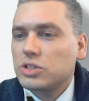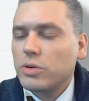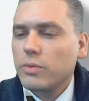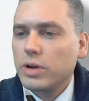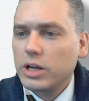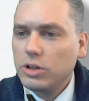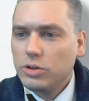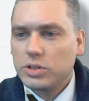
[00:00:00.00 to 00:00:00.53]
So what
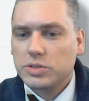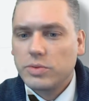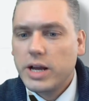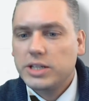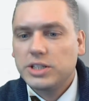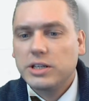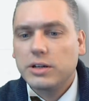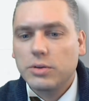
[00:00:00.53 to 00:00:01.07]
we're going to do is we're
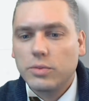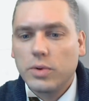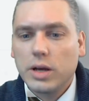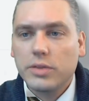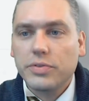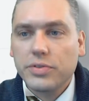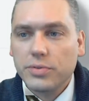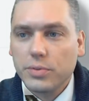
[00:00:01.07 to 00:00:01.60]
actually going to
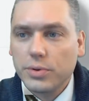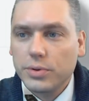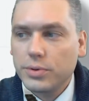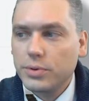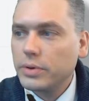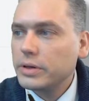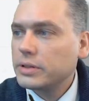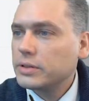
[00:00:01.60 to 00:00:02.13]
run
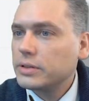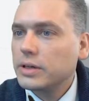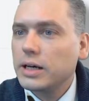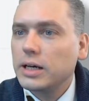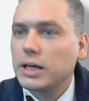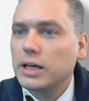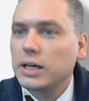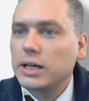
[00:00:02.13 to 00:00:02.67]
through
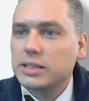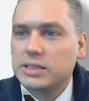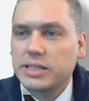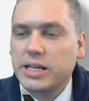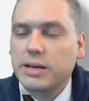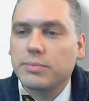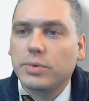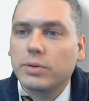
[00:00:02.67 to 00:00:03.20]
a
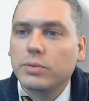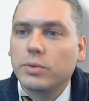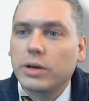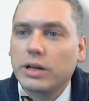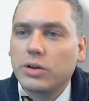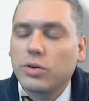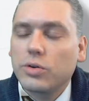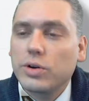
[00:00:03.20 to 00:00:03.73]
sample. We're
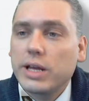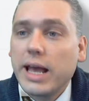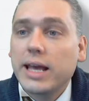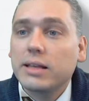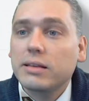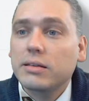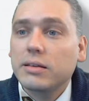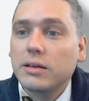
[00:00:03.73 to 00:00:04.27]
going to
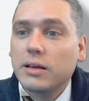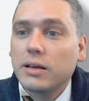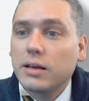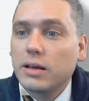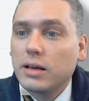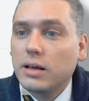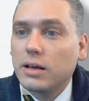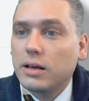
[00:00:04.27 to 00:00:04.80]
create
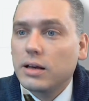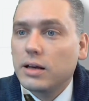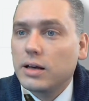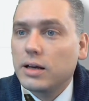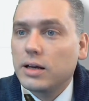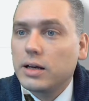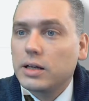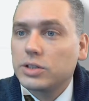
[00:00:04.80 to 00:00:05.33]

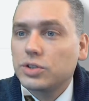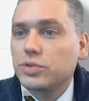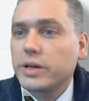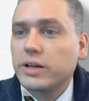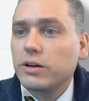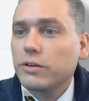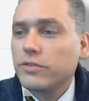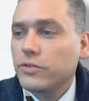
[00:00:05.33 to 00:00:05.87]
a
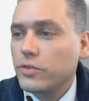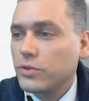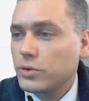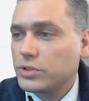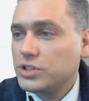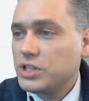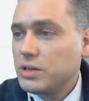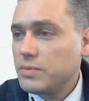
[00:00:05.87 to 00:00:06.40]
trigger
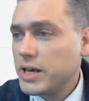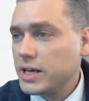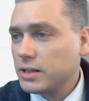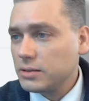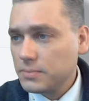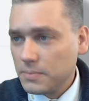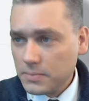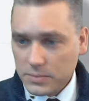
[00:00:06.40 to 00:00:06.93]
for
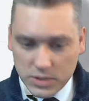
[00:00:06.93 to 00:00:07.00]
Gmail.